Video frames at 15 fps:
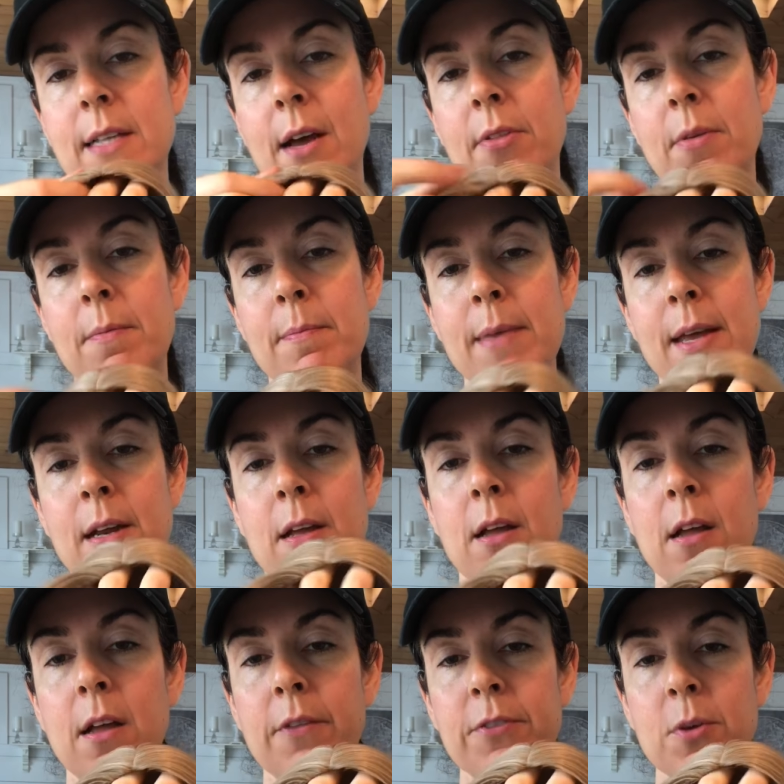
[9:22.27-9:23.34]
down the
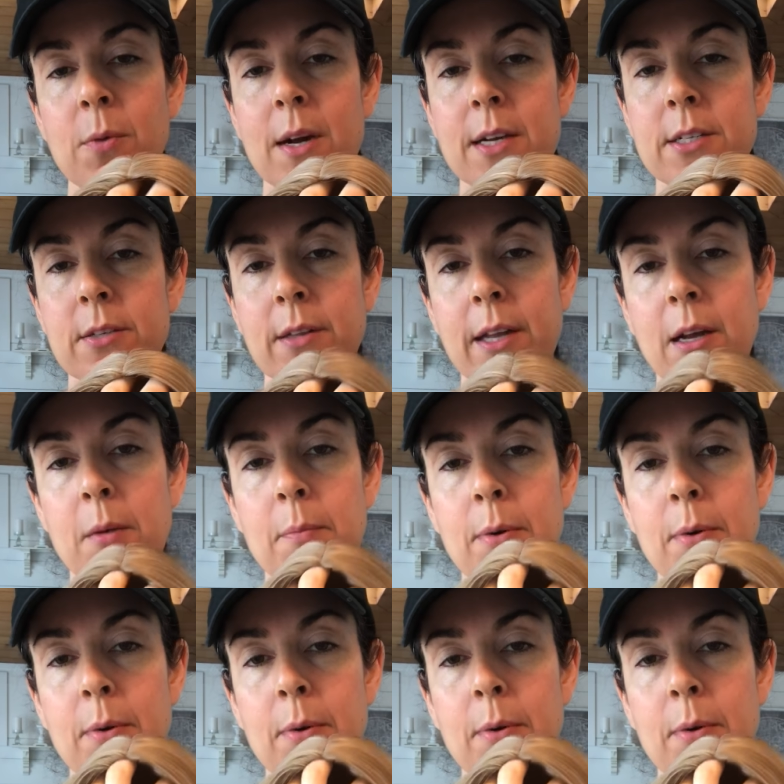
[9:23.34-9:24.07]
middle if you want to do like a